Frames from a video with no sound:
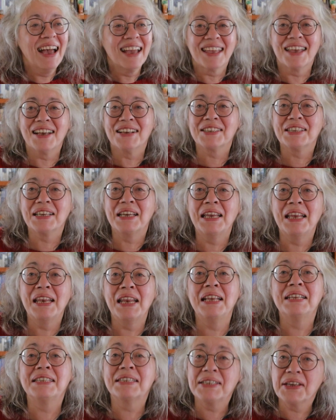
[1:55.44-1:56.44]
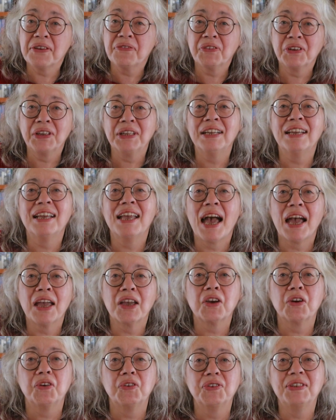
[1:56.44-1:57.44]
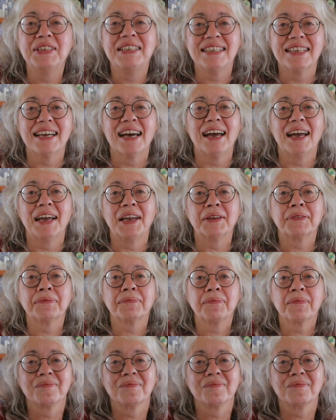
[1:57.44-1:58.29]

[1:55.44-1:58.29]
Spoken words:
yes, it is definitely a good day.